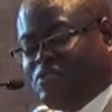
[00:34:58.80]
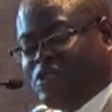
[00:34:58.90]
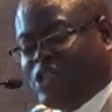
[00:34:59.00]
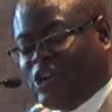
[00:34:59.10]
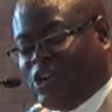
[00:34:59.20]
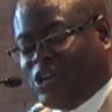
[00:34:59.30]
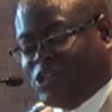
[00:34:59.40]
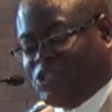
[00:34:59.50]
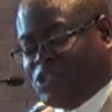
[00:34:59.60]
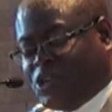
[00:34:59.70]
for the
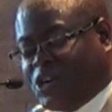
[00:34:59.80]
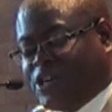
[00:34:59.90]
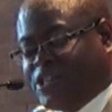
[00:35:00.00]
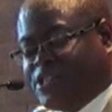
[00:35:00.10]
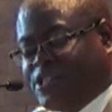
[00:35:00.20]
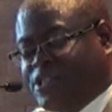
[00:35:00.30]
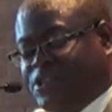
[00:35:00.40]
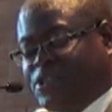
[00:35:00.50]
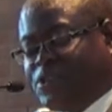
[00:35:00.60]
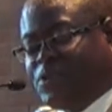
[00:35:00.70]
Lord your God,
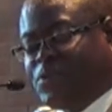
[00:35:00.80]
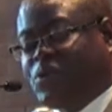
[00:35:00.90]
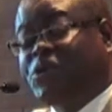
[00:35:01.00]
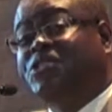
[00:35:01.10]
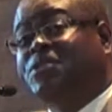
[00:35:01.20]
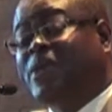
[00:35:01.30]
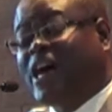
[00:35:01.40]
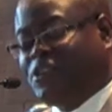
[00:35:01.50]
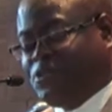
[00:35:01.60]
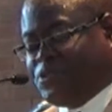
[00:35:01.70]
who is
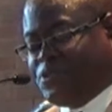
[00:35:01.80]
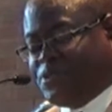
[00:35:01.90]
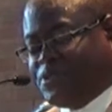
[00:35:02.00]
among you,